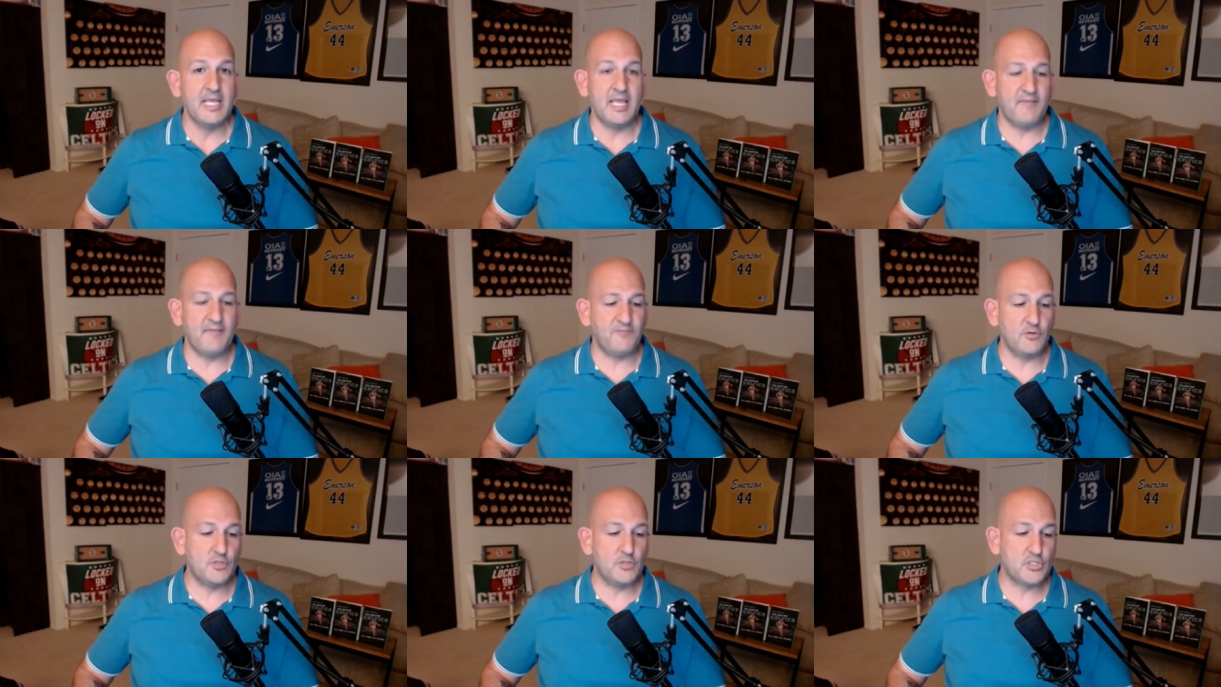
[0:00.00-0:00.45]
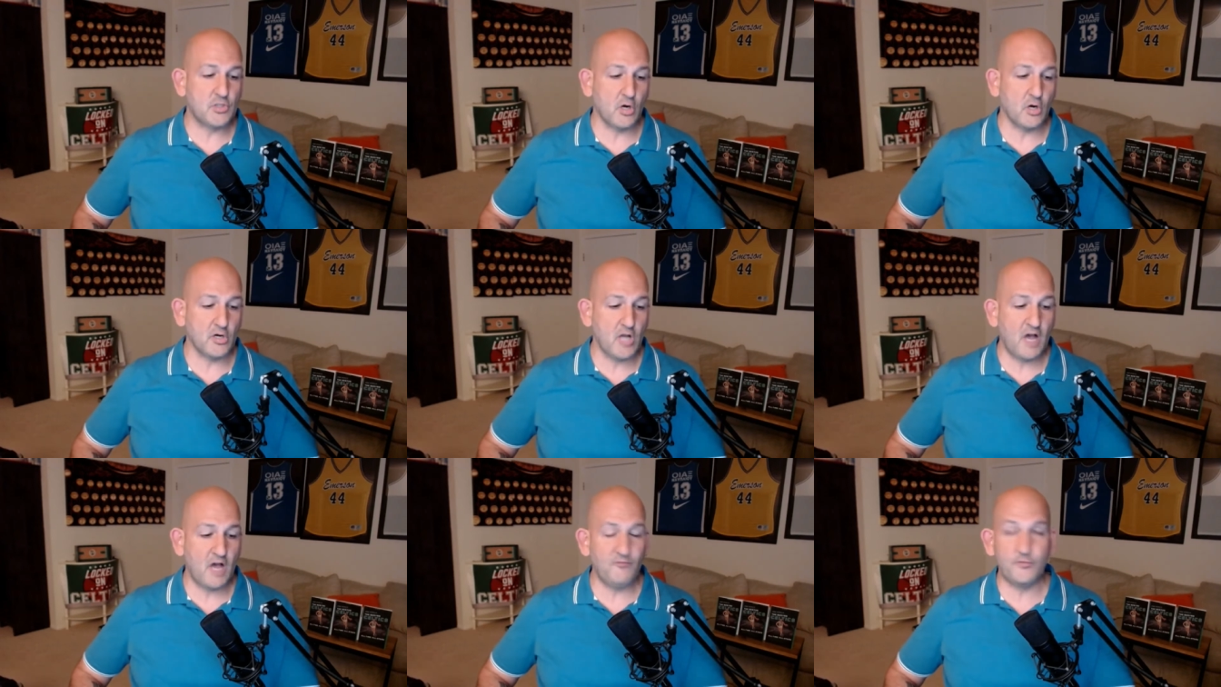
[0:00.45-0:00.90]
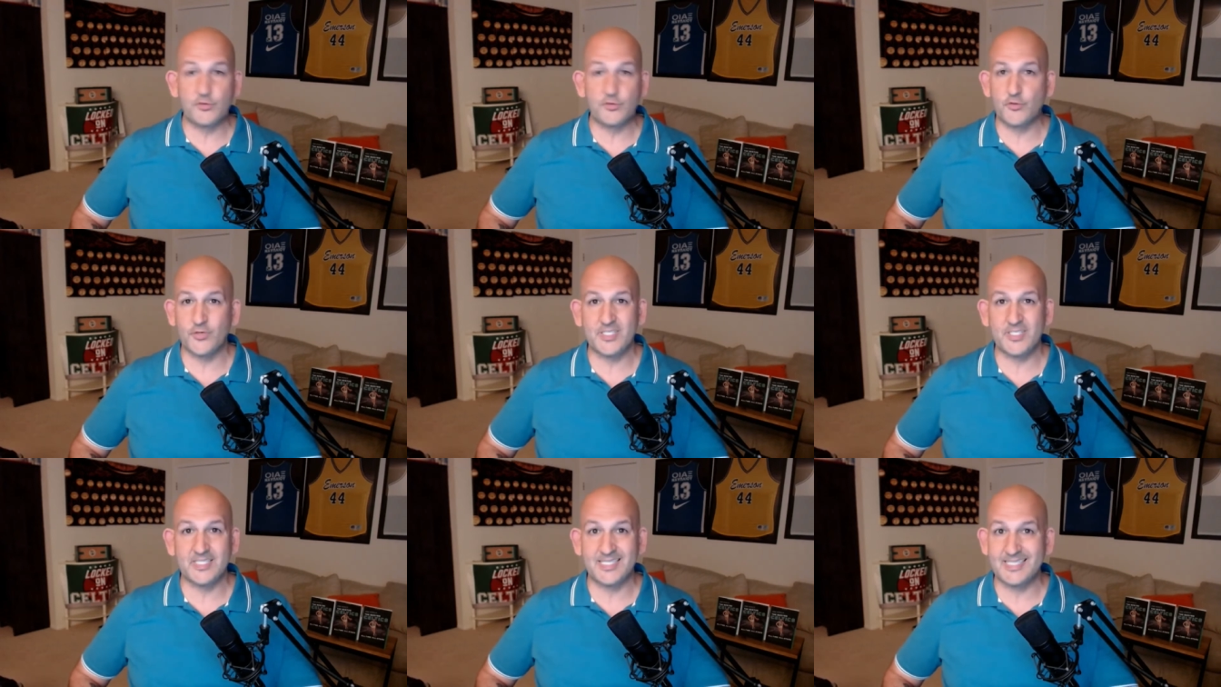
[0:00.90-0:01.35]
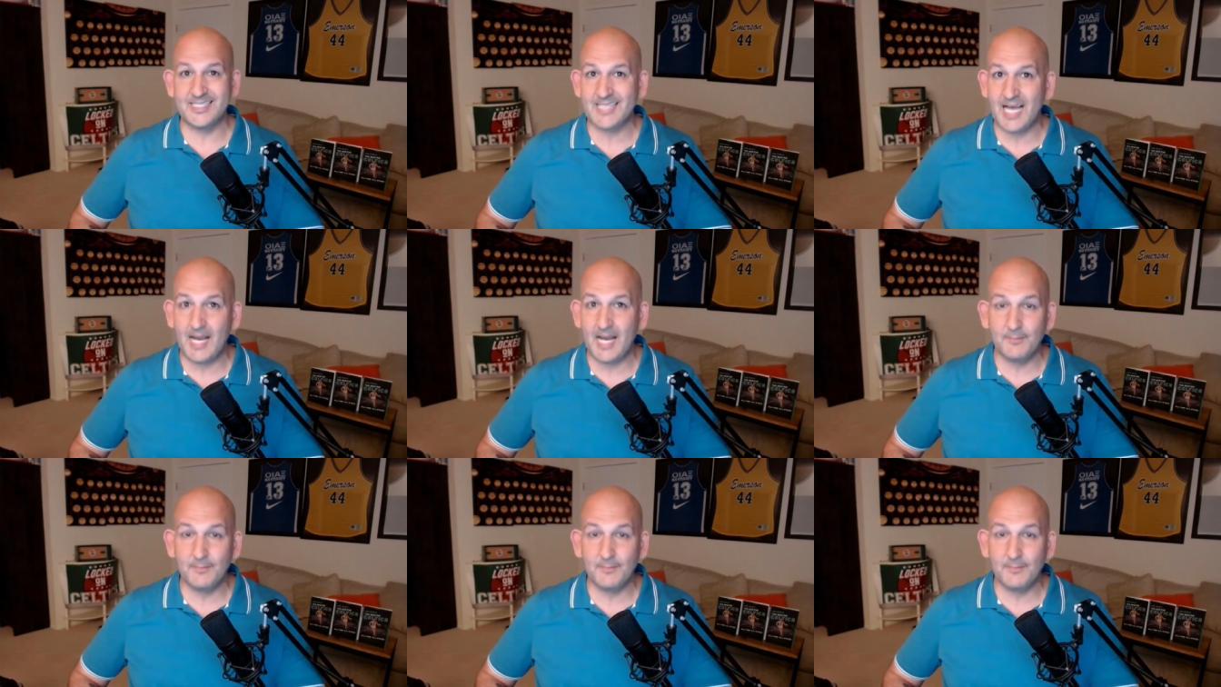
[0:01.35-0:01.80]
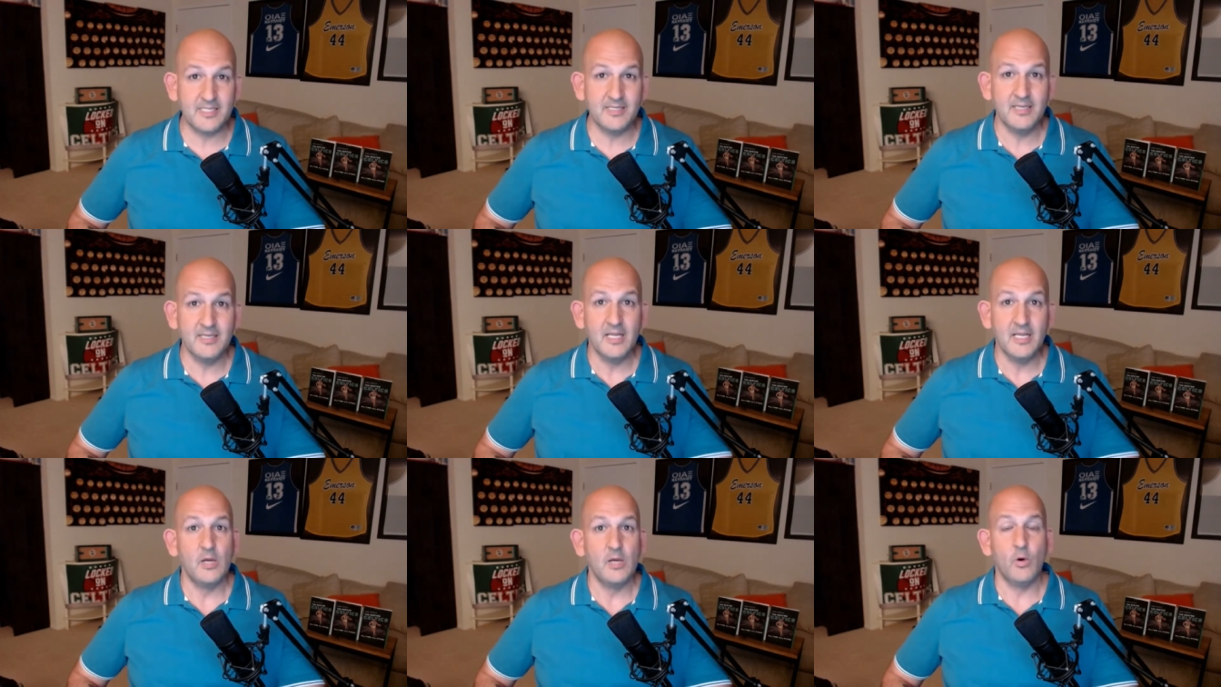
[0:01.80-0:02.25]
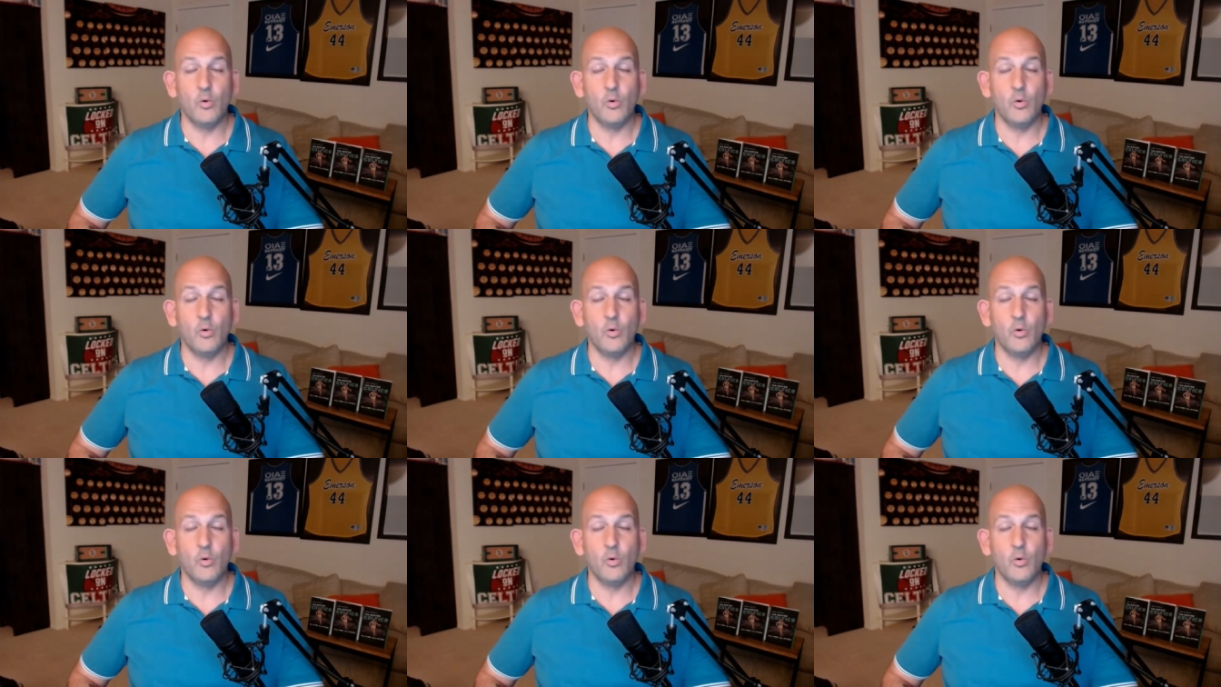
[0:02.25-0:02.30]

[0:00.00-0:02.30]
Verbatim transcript: If you start off with Tristan Thompson